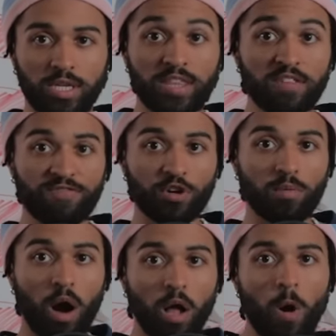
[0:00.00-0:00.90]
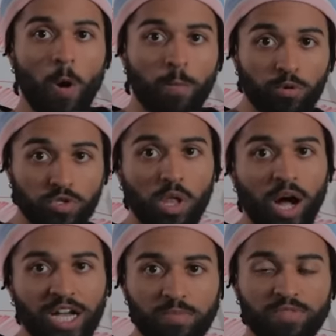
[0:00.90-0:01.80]
In the film, all hope was
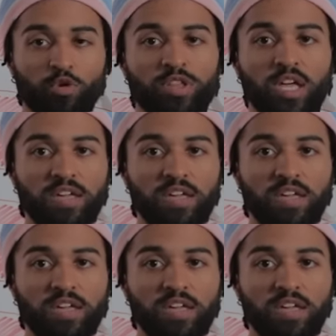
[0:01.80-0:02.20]
lost before they